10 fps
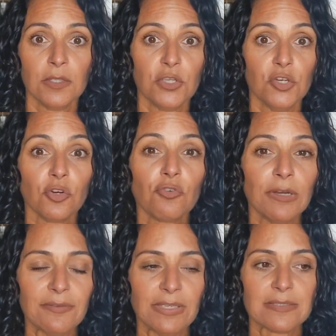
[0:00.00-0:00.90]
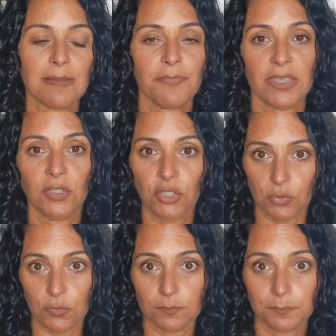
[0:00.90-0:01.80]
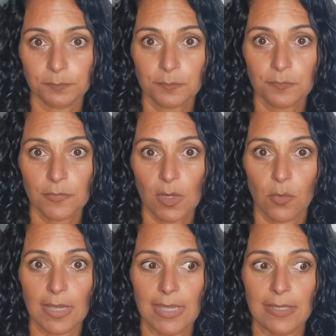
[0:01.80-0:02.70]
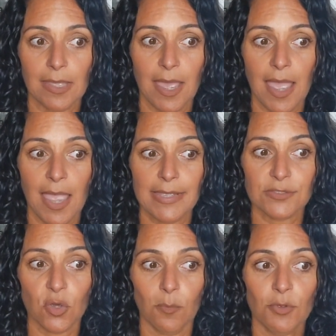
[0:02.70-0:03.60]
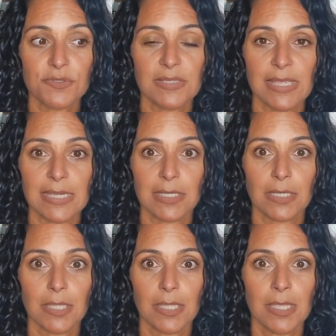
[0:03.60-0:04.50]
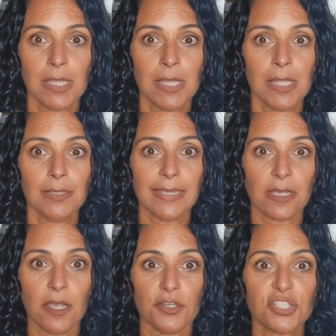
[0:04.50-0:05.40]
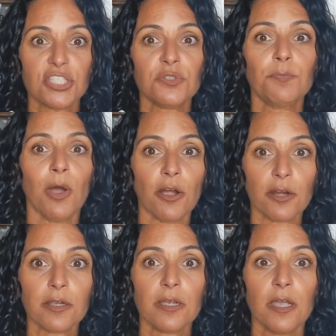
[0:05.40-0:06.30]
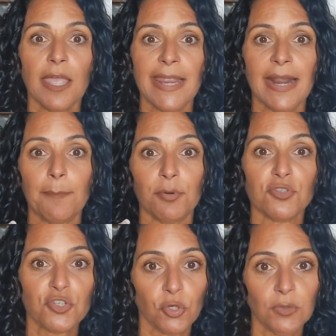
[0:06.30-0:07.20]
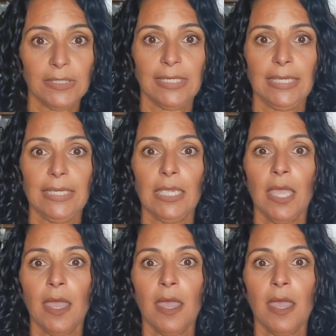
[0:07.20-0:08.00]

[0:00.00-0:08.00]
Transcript: You're craving something new, okay? It's almost like a spark, an opportunity,